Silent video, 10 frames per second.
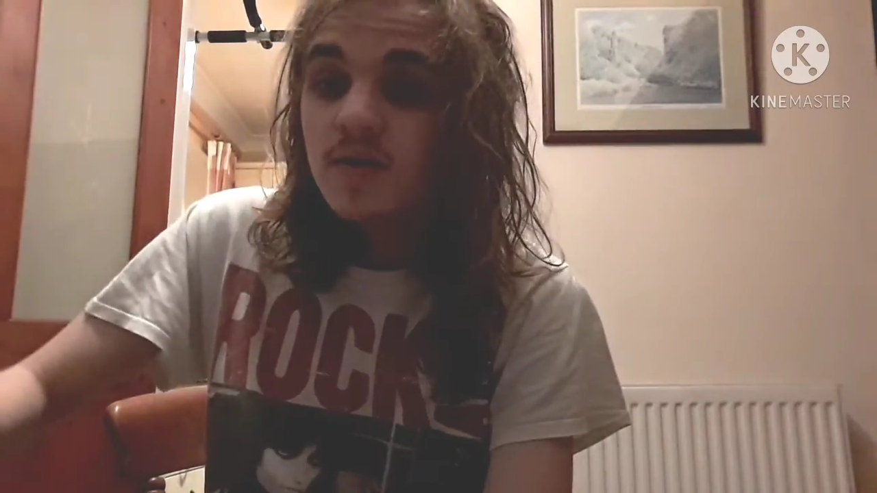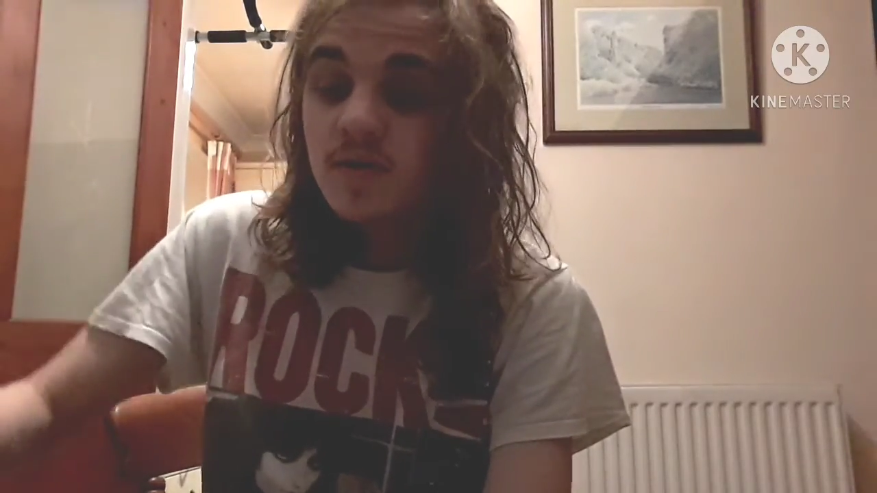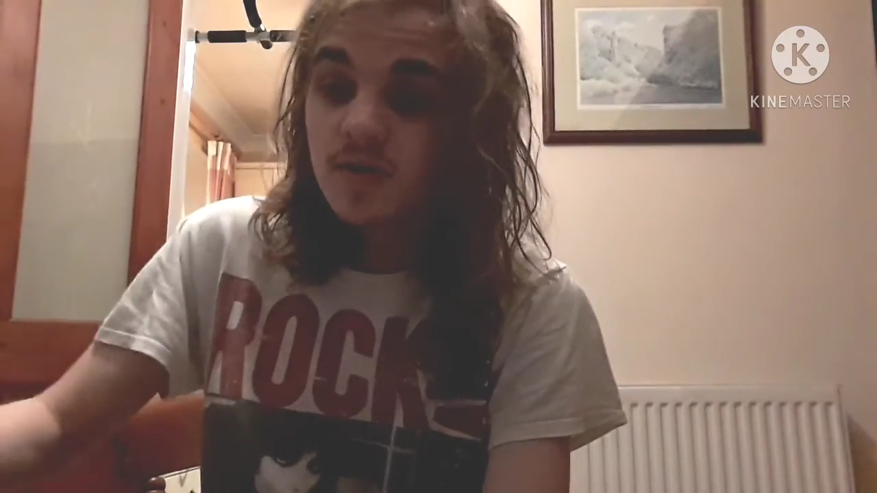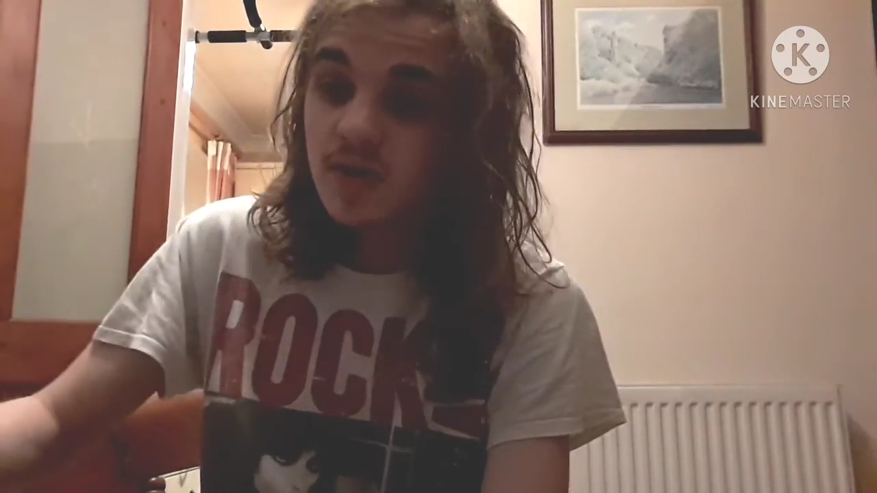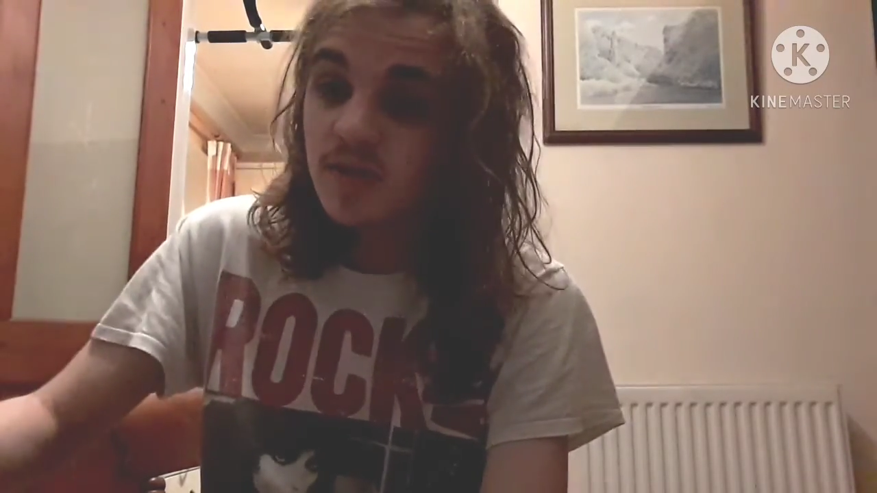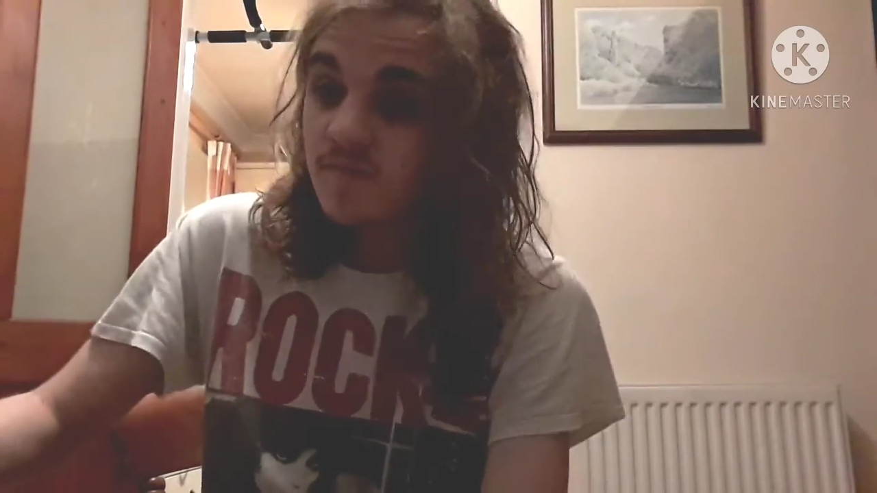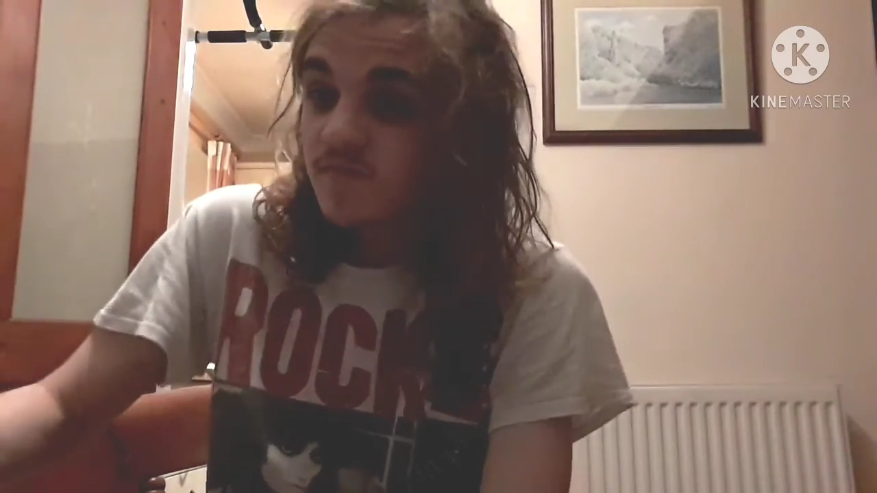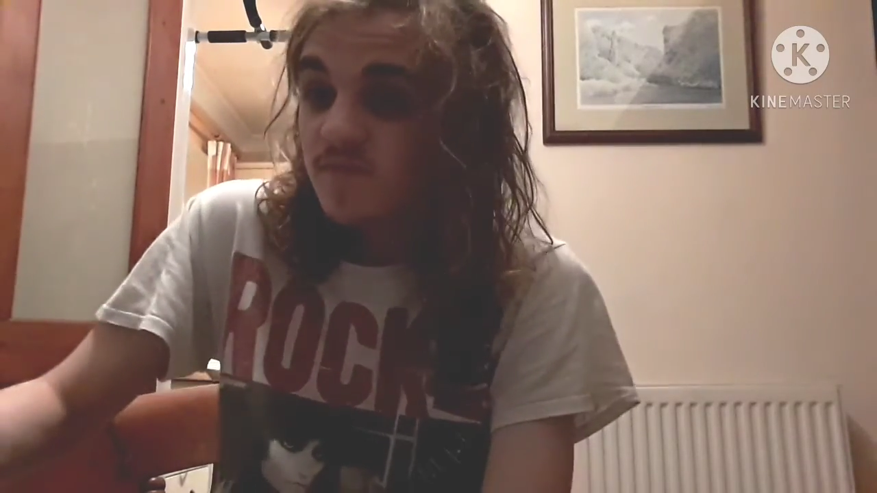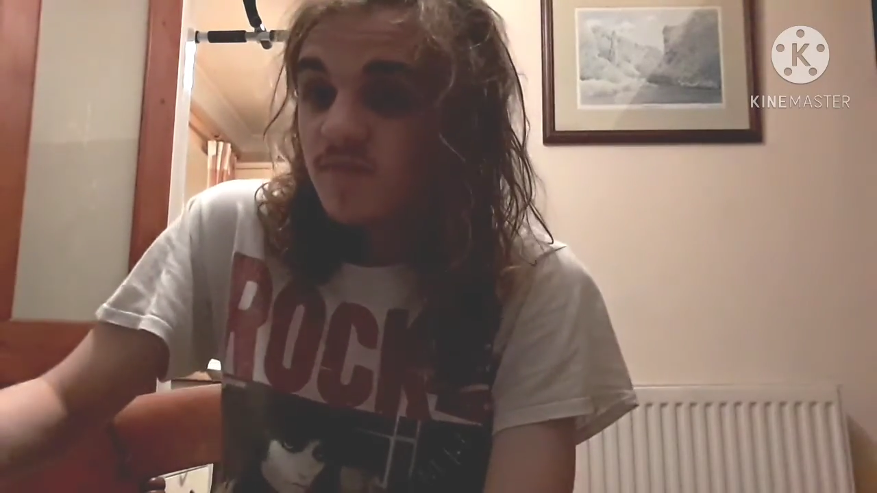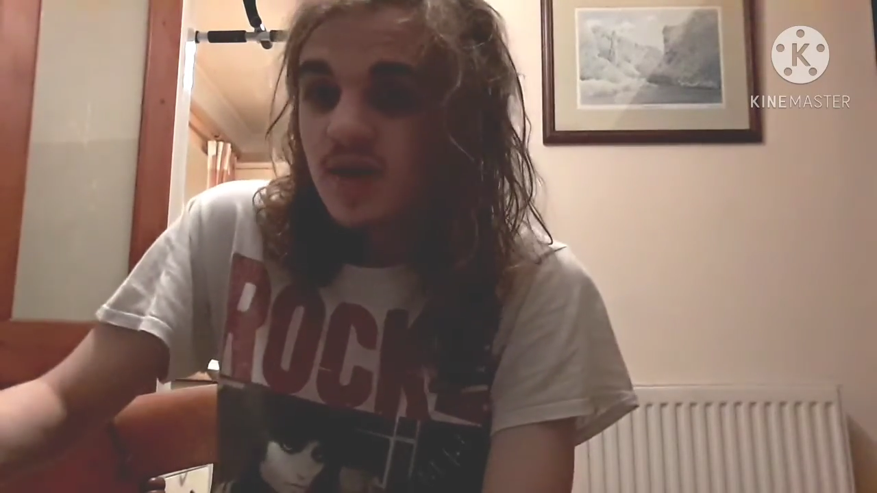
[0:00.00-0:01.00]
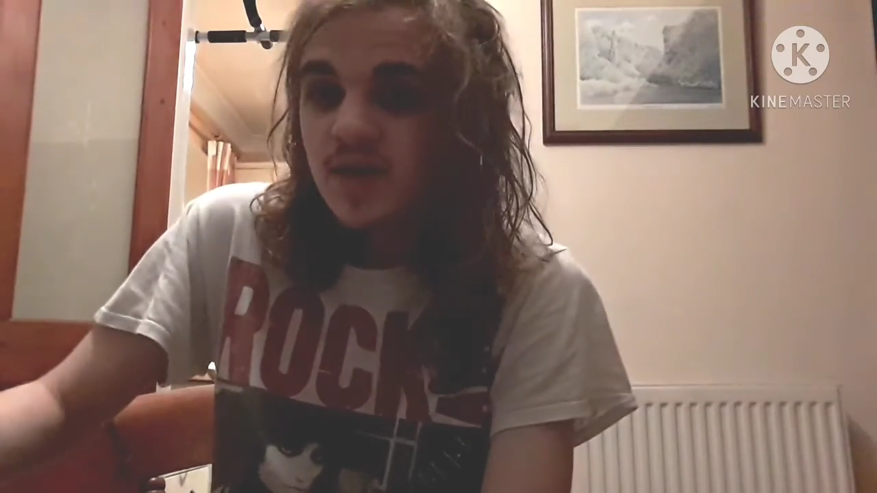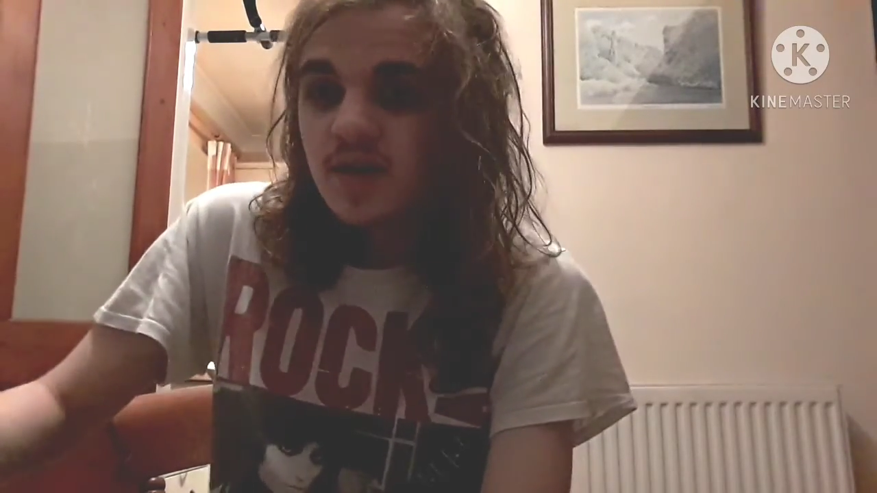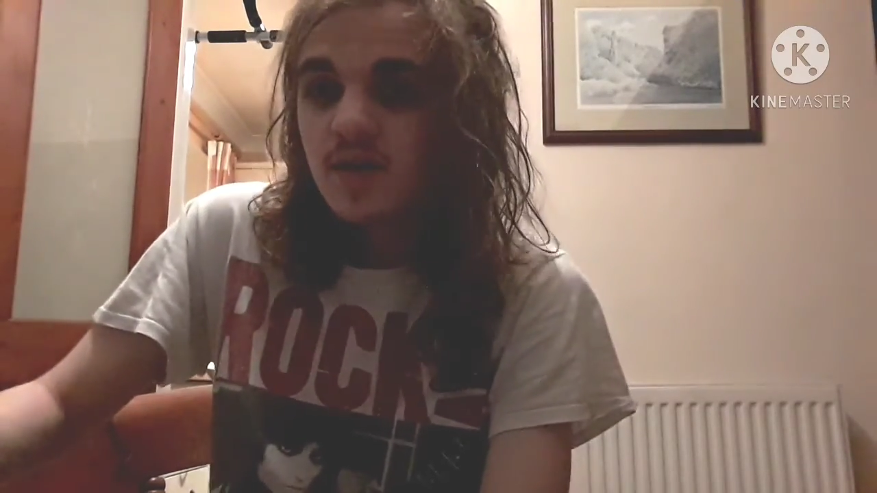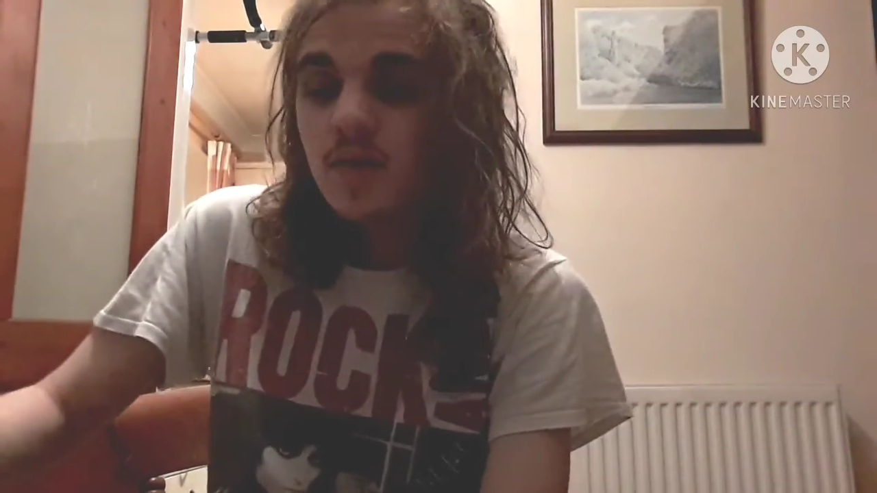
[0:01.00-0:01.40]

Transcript: Because he's really good.